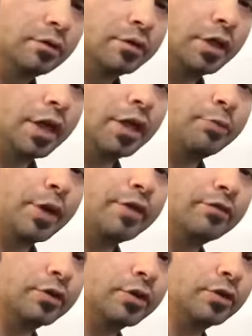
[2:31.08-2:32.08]
the ink
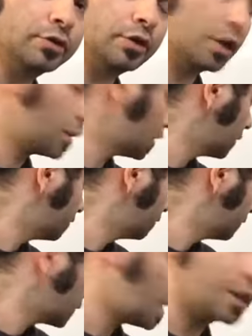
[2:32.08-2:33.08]
bay
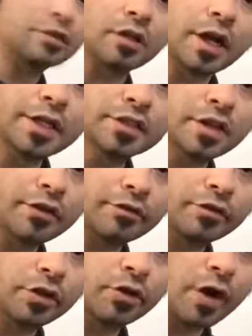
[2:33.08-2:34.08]
has lines that
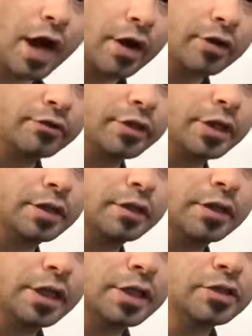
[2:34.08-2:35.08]
flow out of it
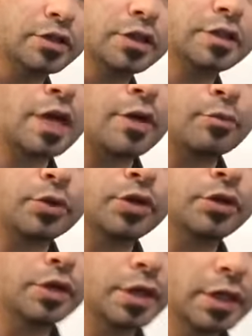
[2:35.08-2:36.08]
into the damper
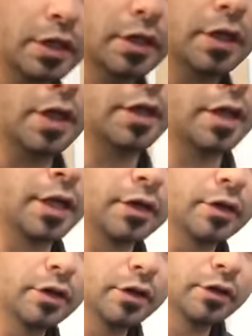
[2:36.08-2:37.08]
unit and
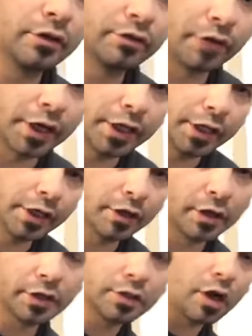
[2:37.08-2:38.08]
then finally
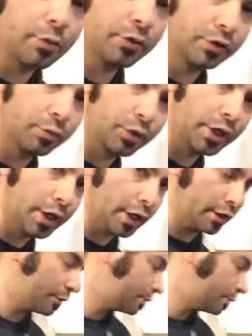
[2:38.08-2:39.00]
on top of the printhead.